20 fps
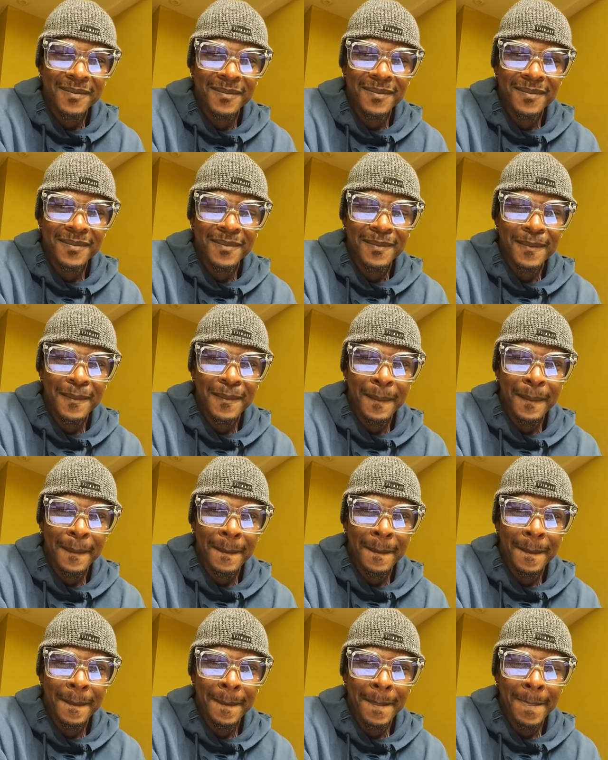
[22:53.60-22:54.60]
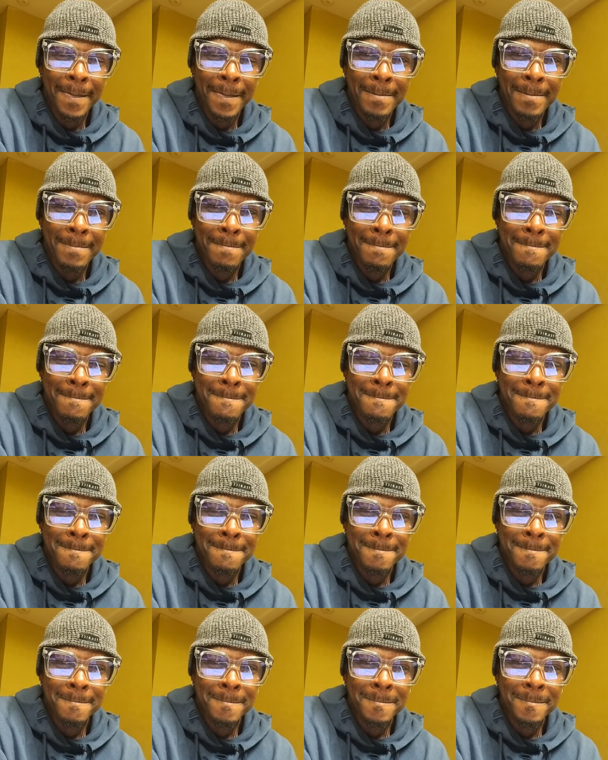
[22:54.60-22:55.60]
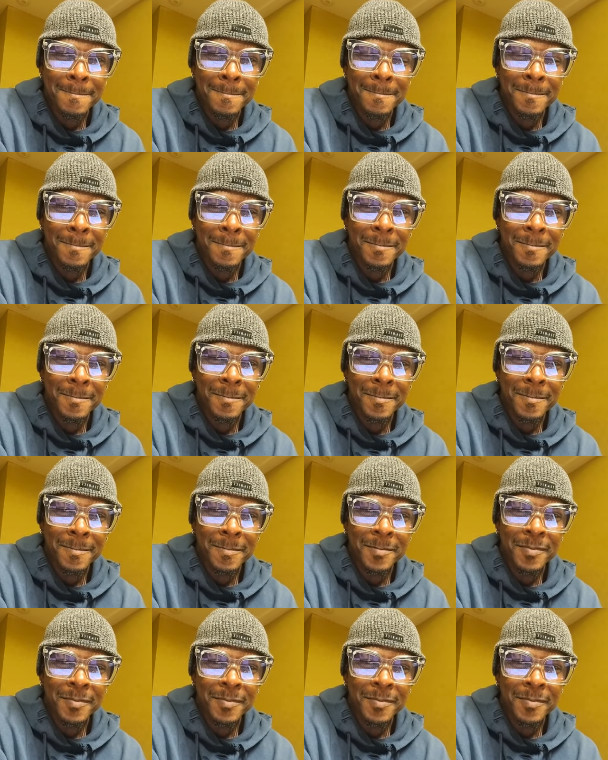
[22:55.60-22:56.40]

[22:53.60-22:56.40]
(no one is talking)